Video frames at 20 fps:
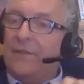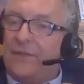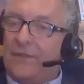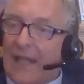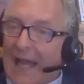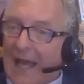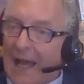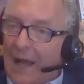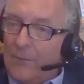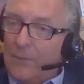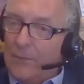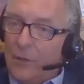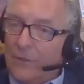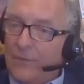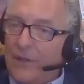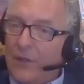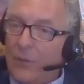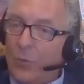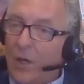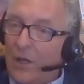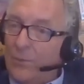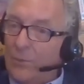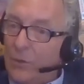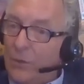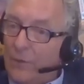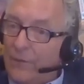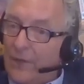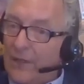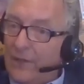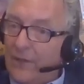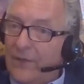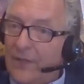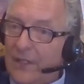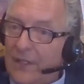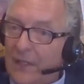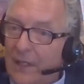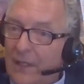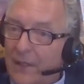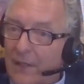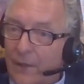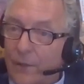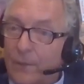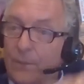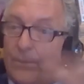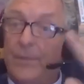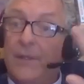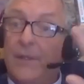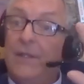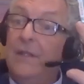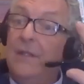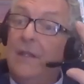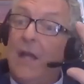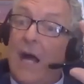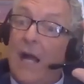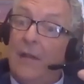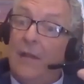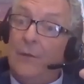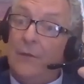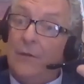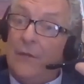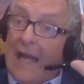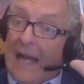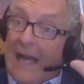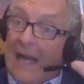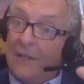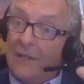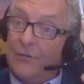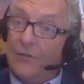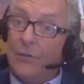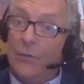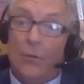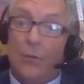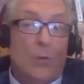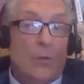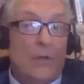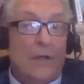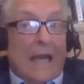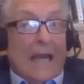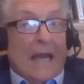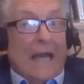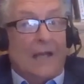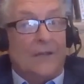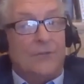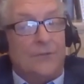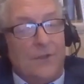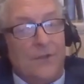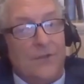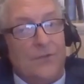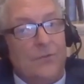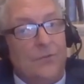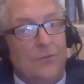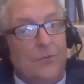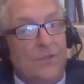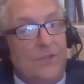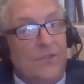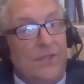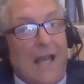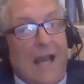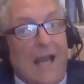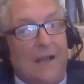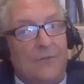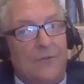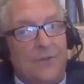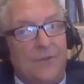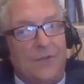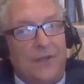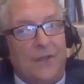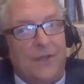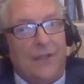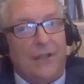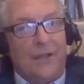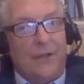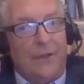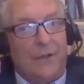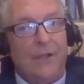That movie won Movie of the Year, but neither actor or actress was the actress of the year.